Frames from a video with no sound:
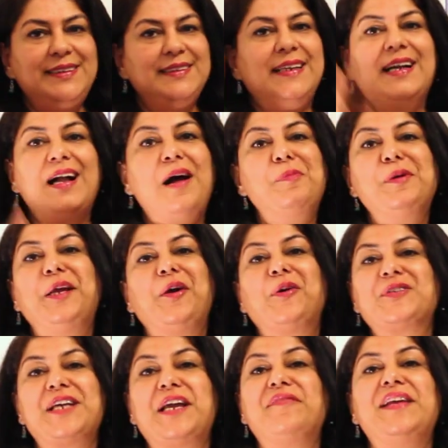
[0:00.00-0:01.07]
the carbon
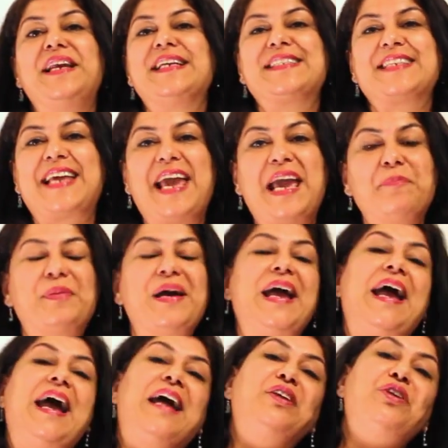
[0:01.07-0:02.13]
dioxide will escape
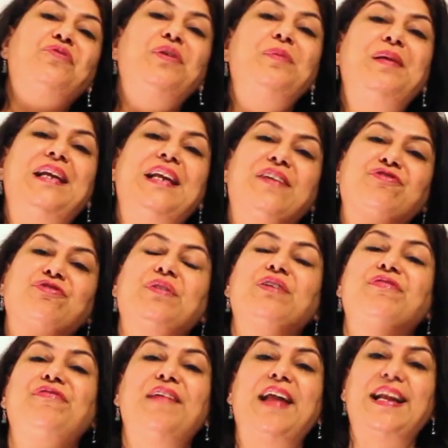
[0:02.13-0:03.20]
and you will be left with
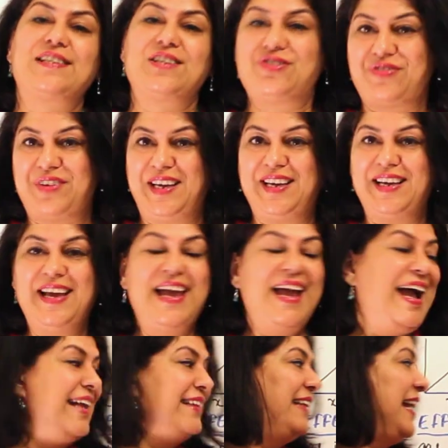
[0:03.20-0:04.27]
a flat drink.
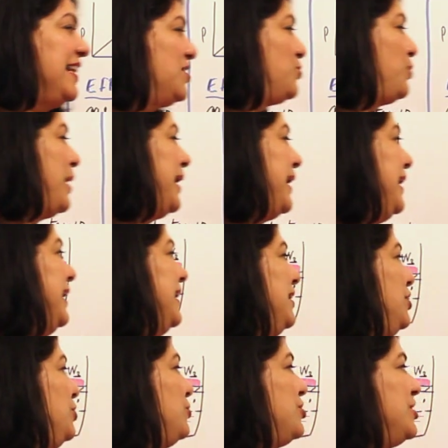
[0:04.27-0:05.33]
And that is why
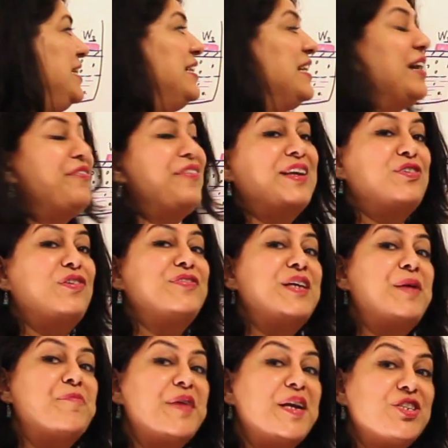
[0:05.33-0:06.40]
you see the effect of
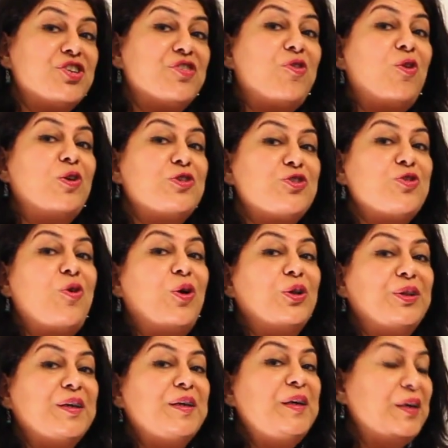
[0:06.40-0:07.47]
temperature also
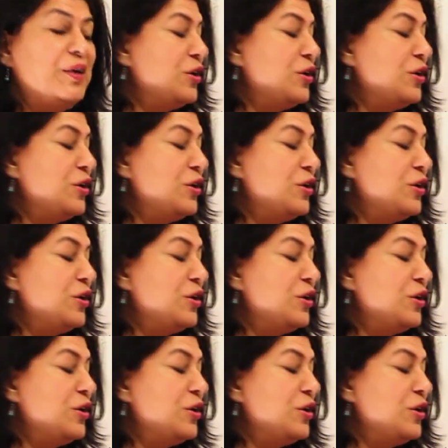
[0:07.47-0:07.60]
on the